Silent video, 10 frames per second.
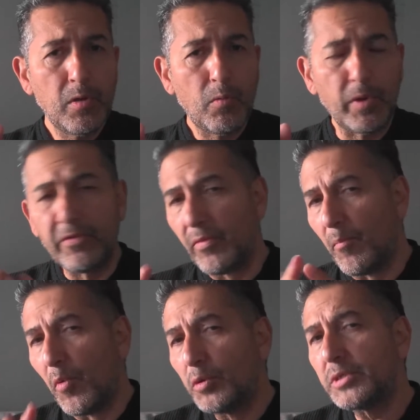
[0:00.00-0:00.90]
one of the
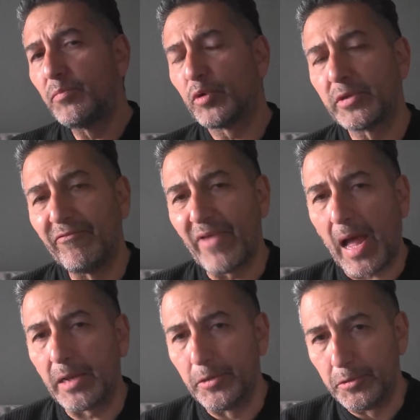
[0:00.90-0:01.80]
most important
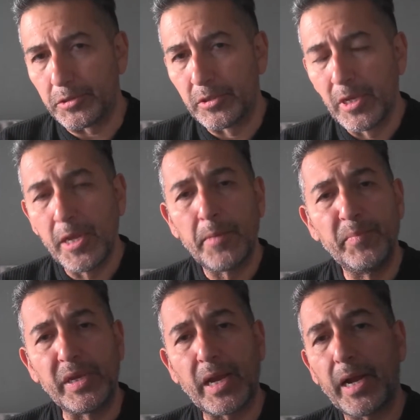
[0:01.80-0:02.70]
values
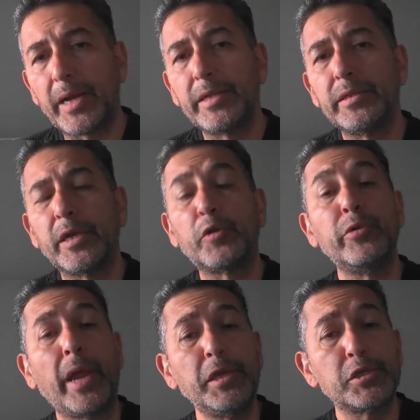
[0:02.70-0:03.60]
behind the
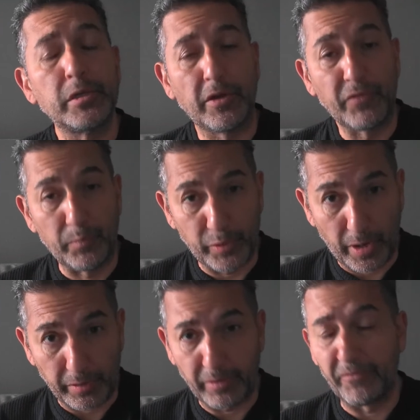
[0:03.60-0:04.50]
creation of a
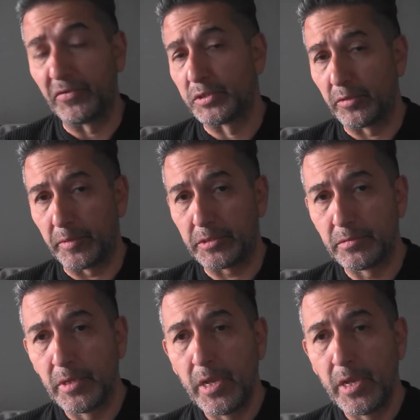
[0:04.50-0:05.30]
product or a service.